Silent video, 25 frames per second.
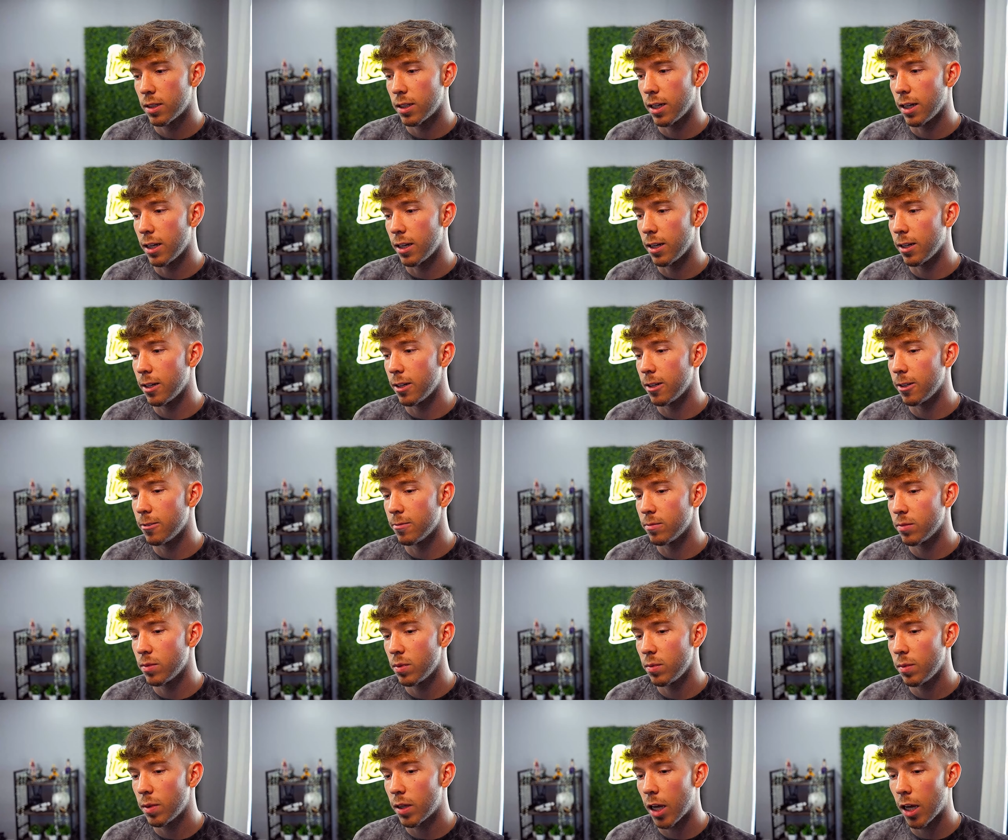And
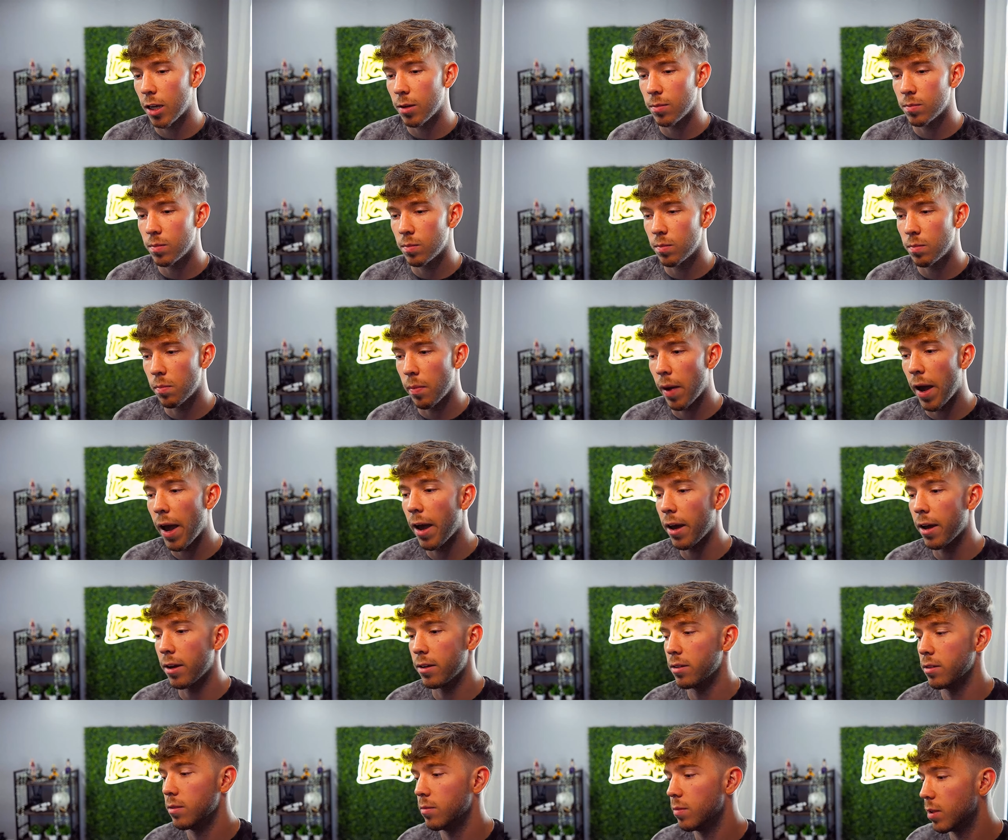he became
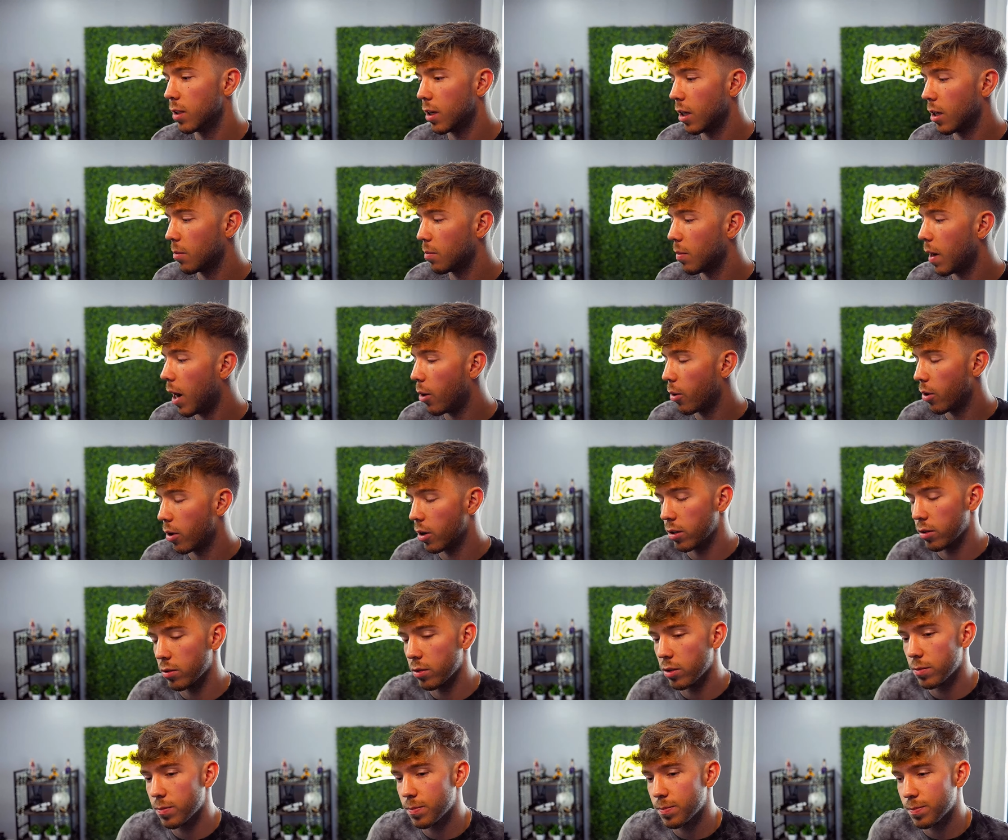mad. He became power
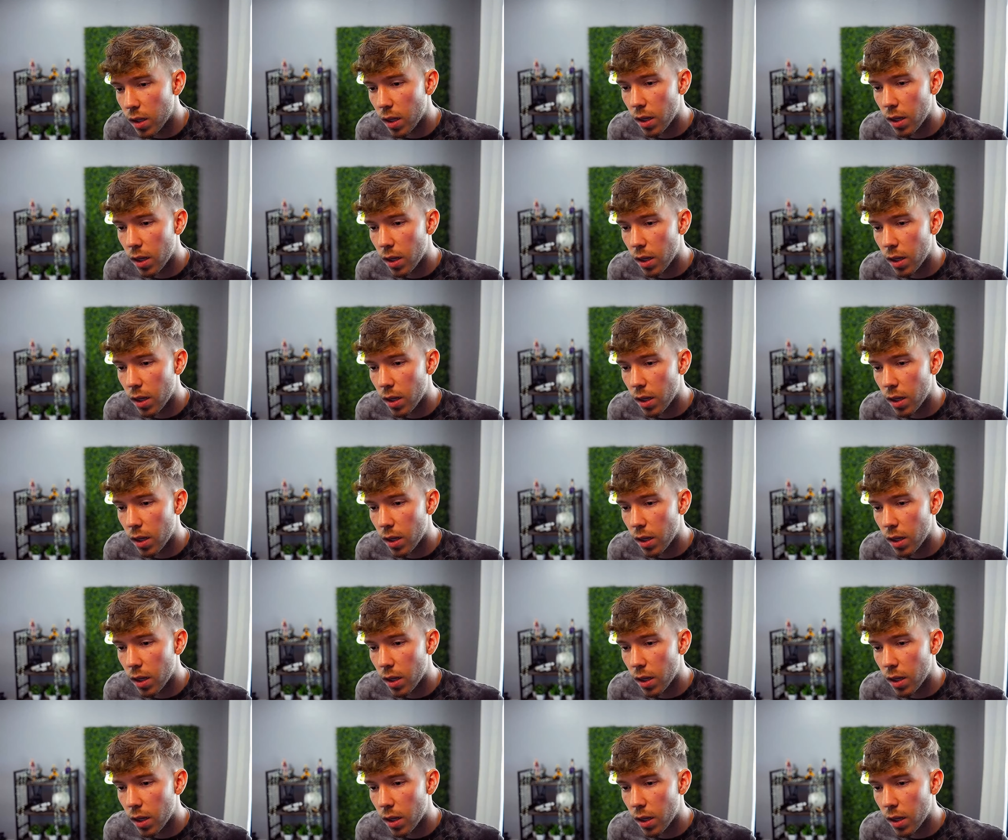hungry.